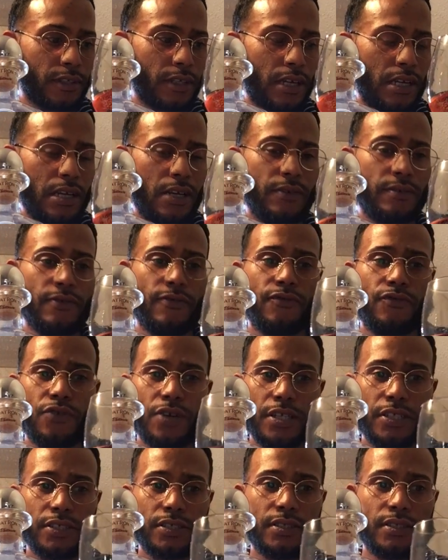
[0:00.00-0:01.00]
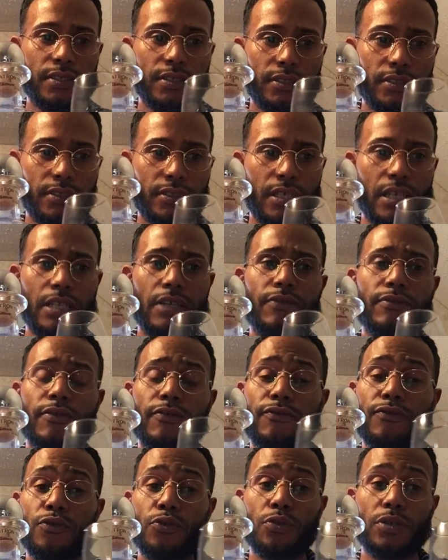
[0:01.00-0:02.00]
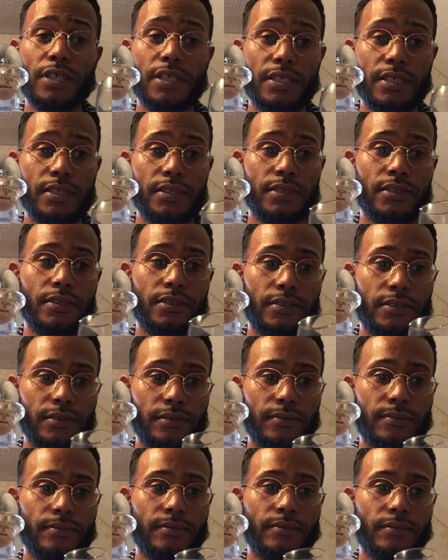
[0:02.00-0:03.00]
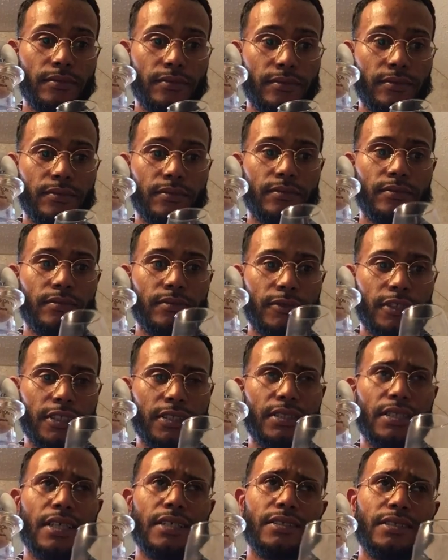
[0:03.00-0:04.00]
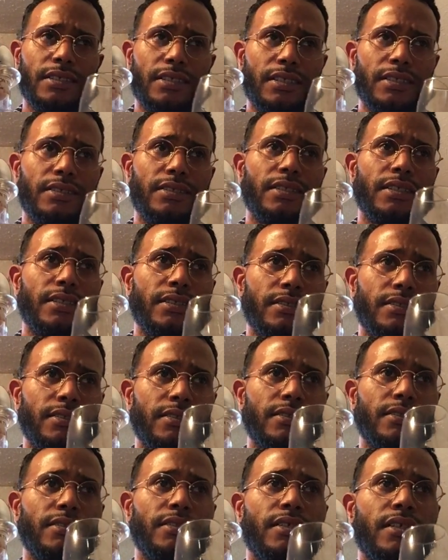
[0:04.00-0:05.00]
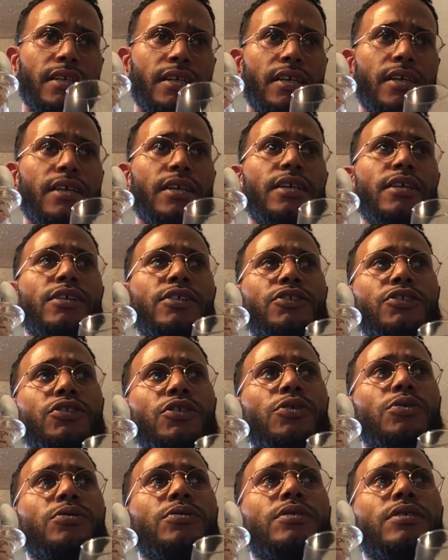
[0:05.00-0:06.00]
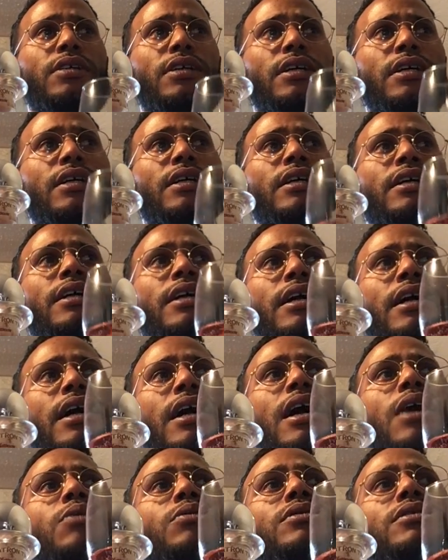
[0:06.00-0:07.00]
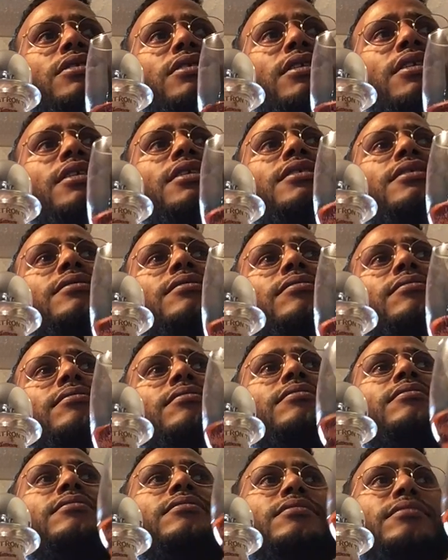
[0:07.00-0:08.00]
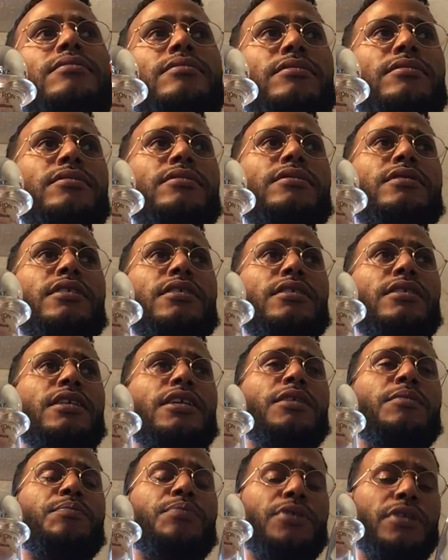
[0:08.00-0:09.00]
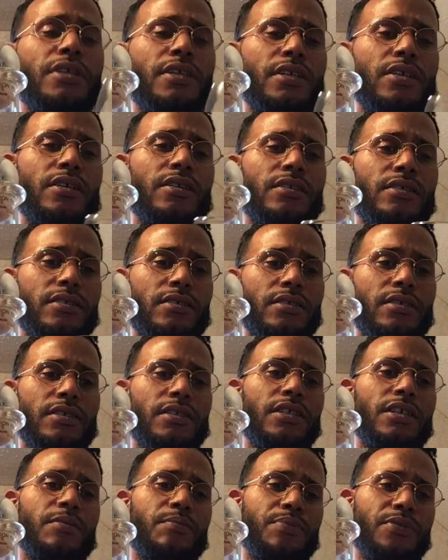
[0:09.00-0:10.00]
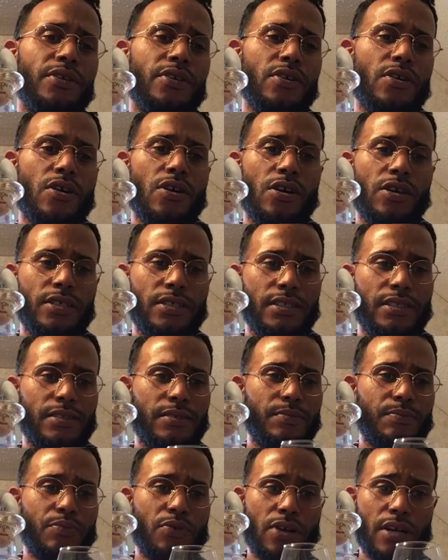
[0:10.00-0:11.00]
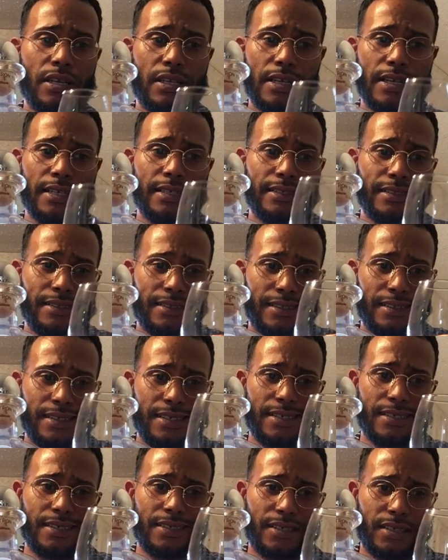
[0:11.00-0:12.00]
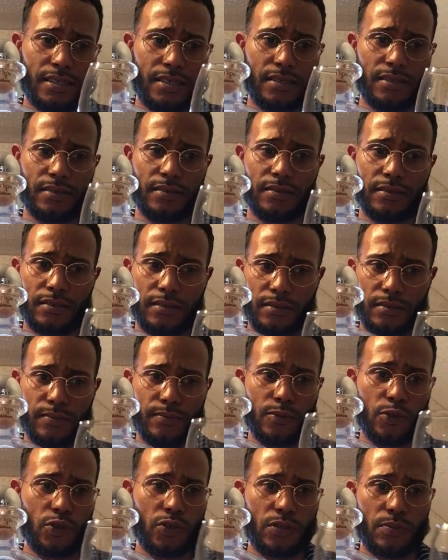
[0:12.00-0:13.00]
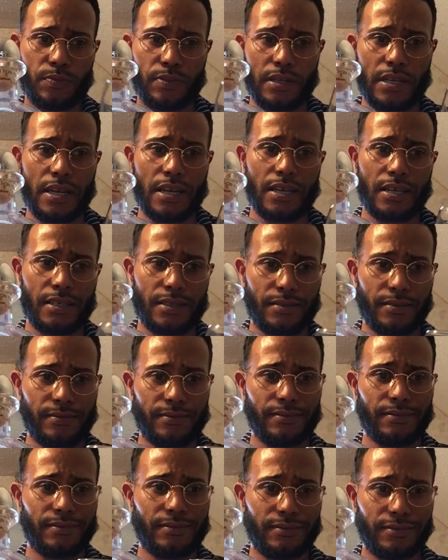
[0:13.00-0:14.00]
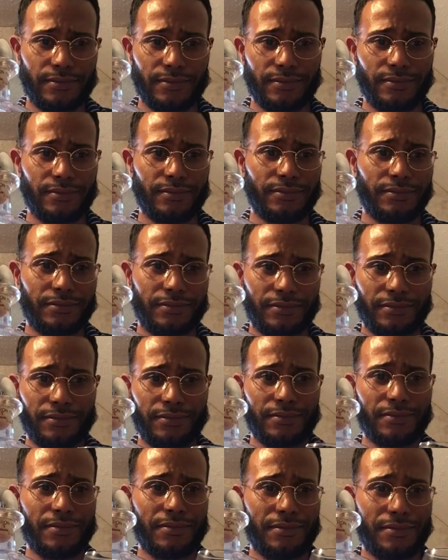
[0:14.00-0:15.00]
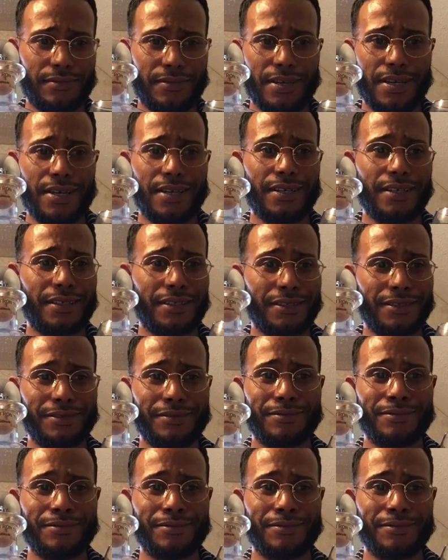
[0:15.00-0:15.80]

I love the freshness. I love the fruitiness. It's nice and intense. So I would say the DPR is probably like this multiplied by,